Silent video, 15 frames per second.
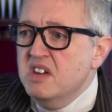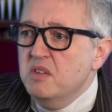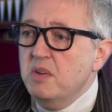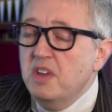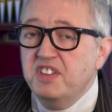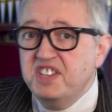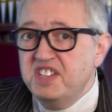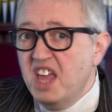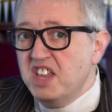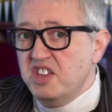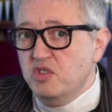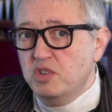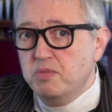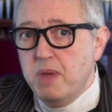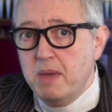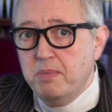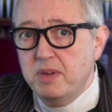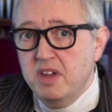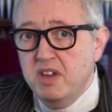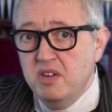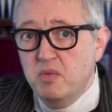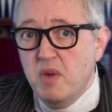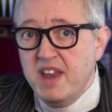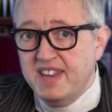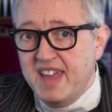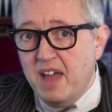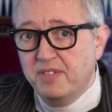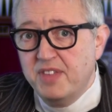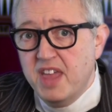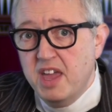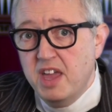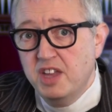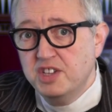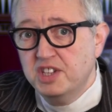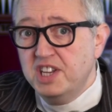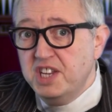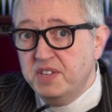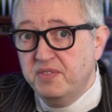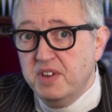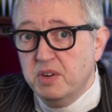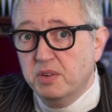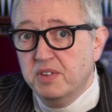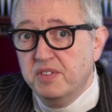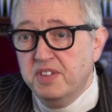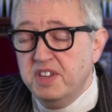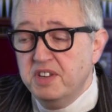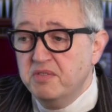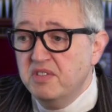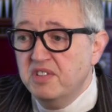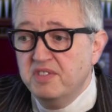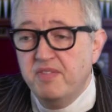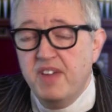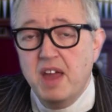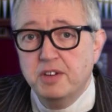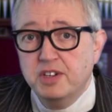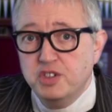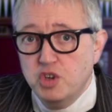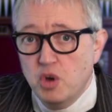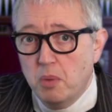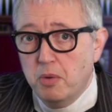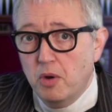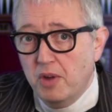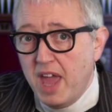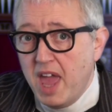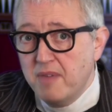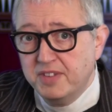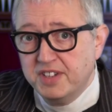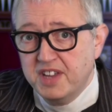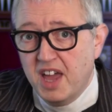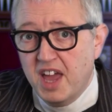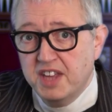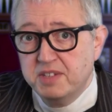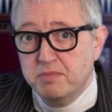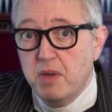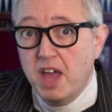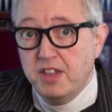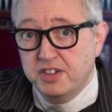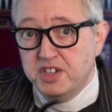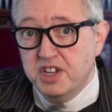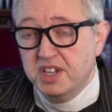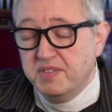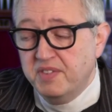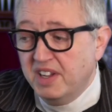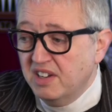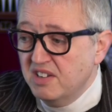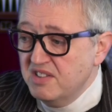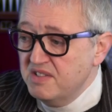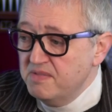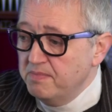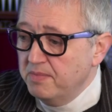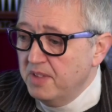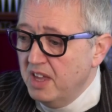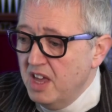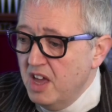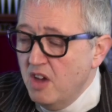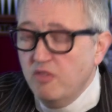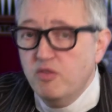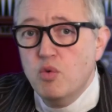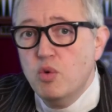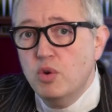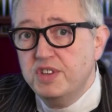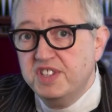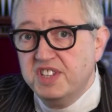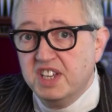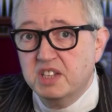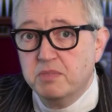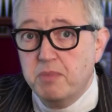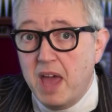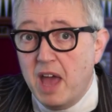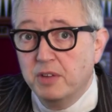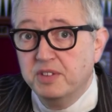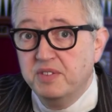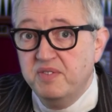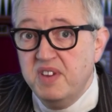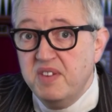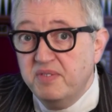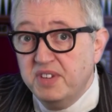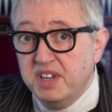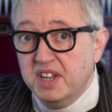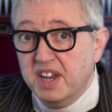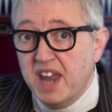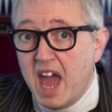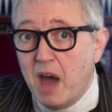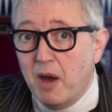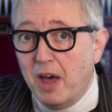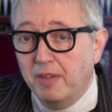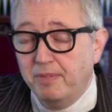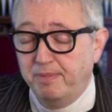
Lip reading: Well, the Sun newspaper went out there to Lichfield Cathedral and found a job advertised by the Church of England for £6.50 an hour.